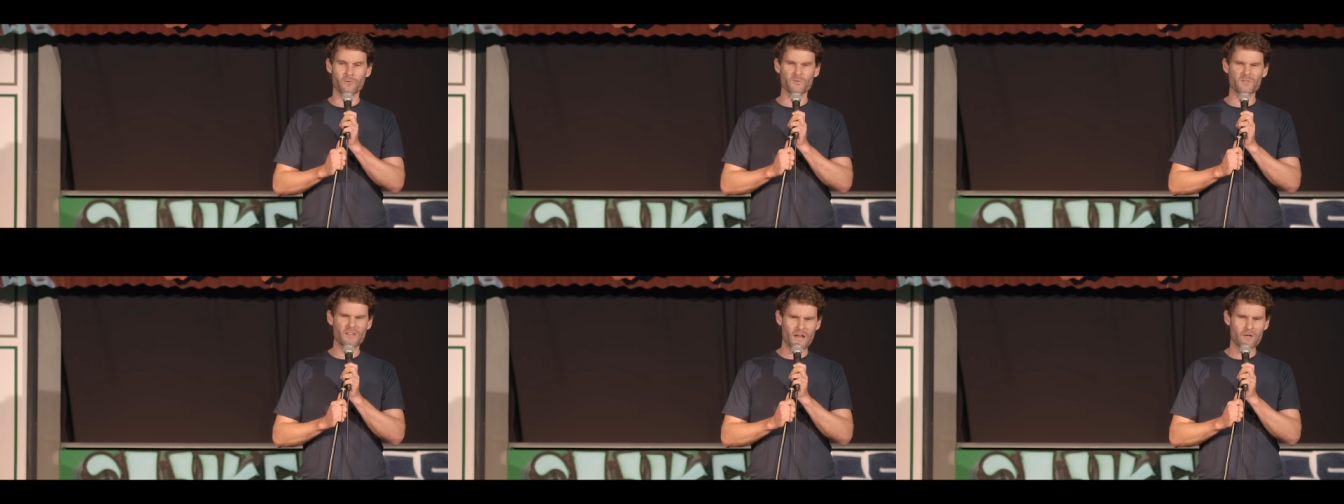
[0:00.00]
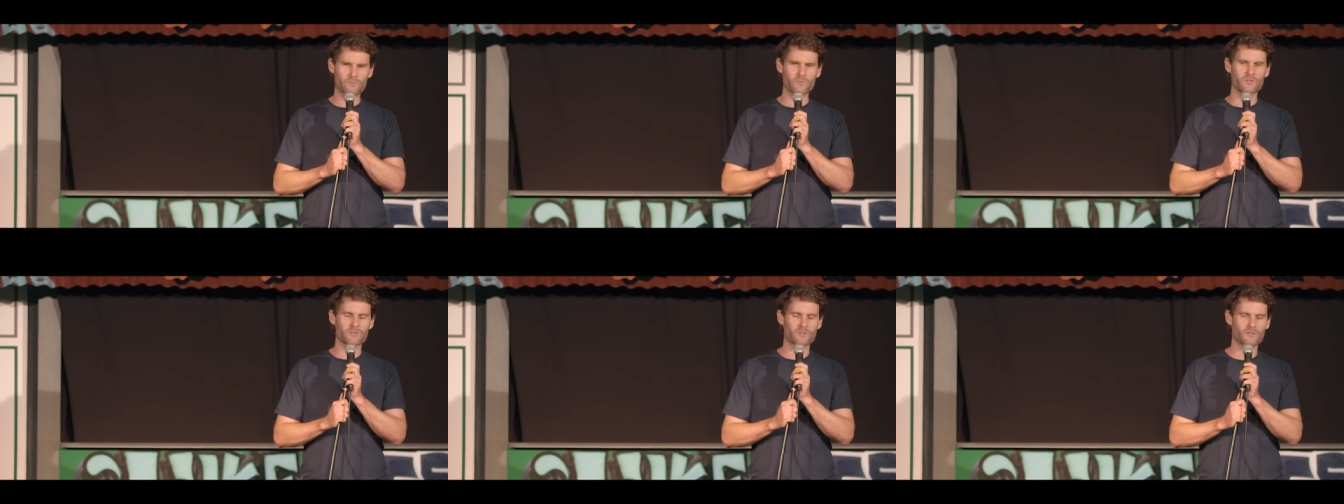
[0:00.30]
He was
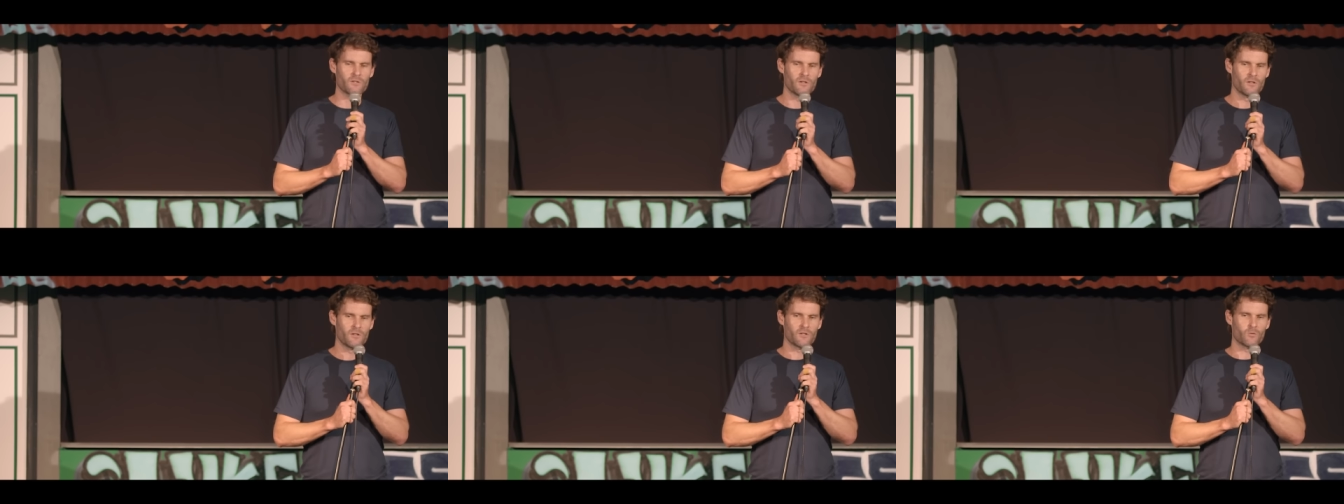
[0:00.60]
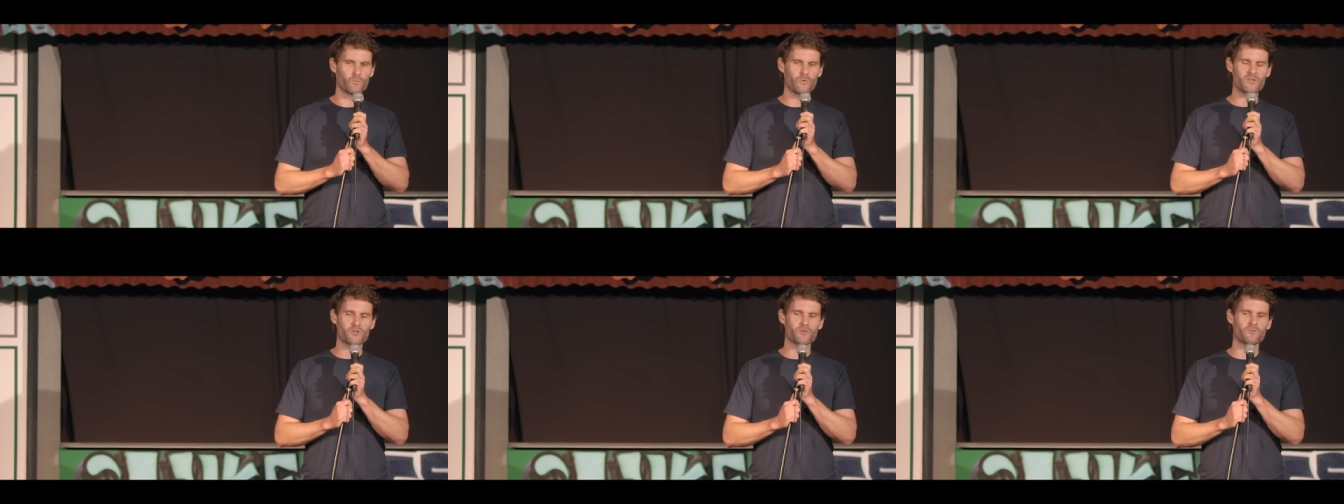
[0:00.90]
adamant
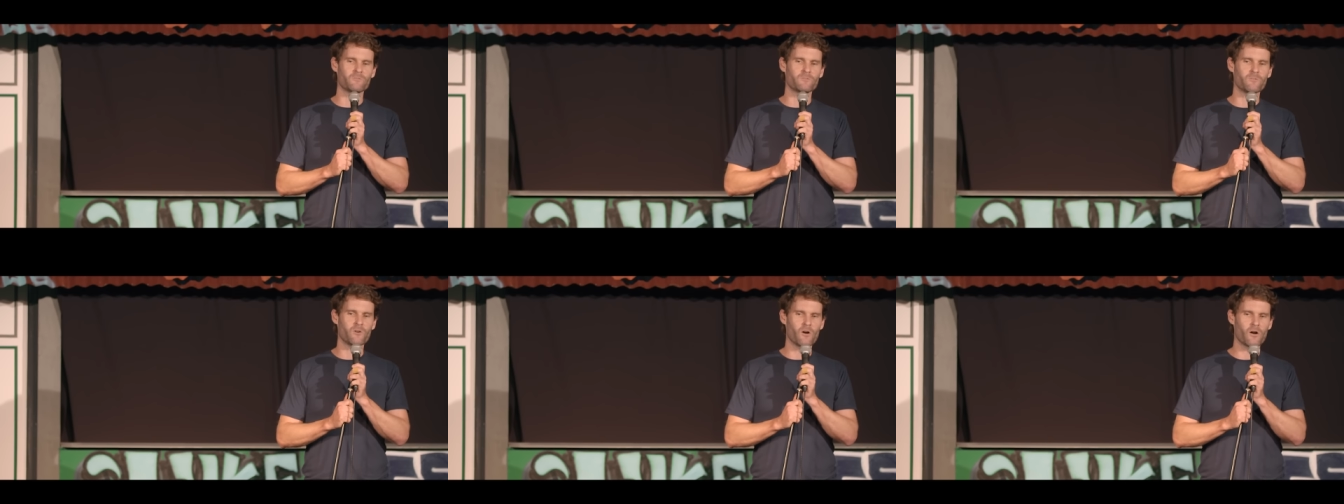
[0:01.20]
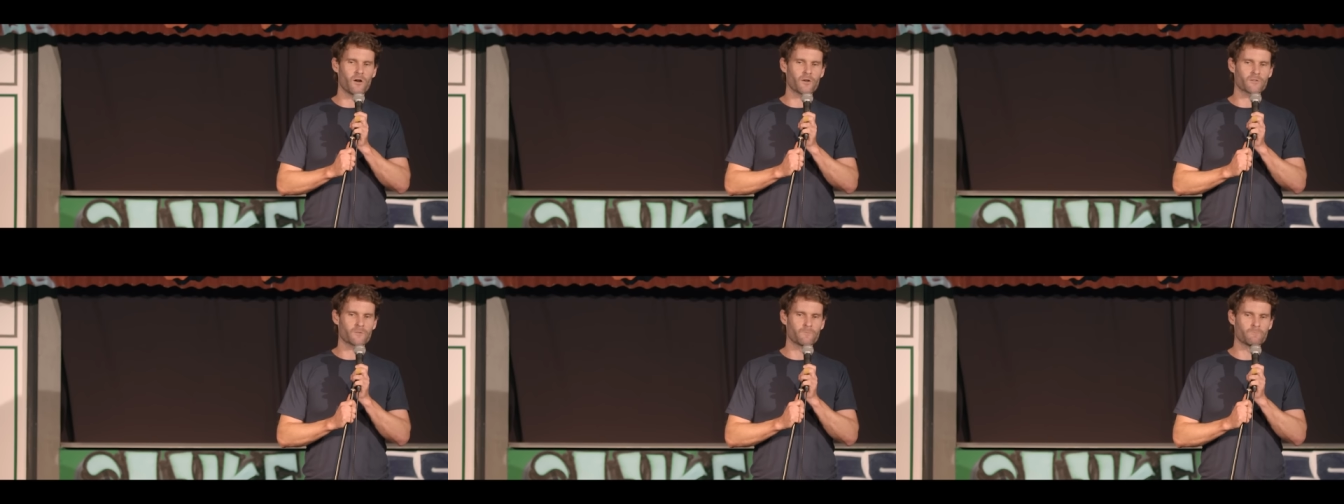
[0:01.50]
that we should
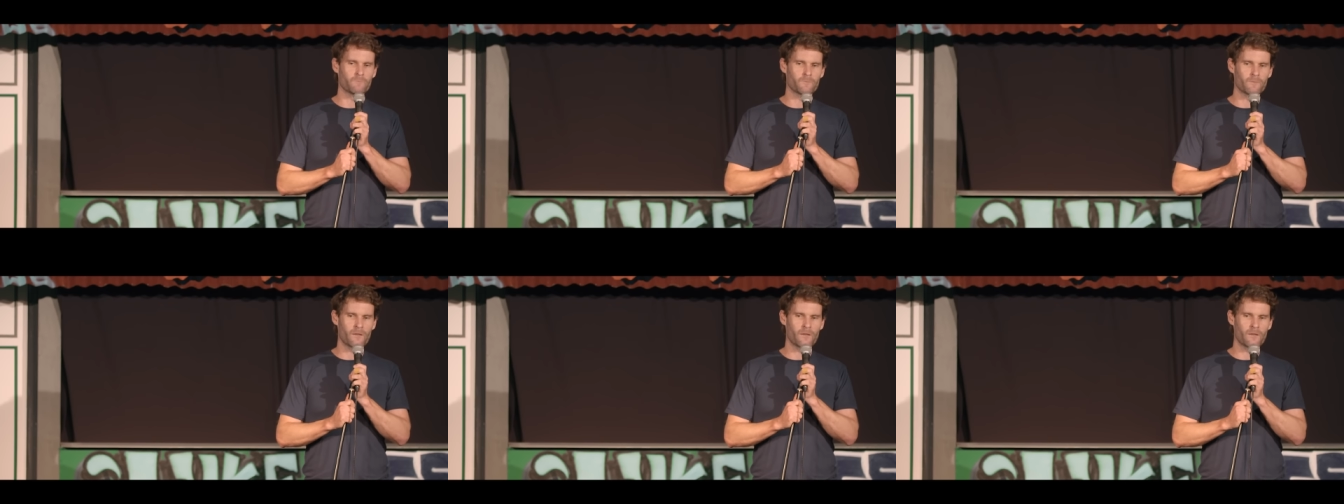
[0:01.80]
fight.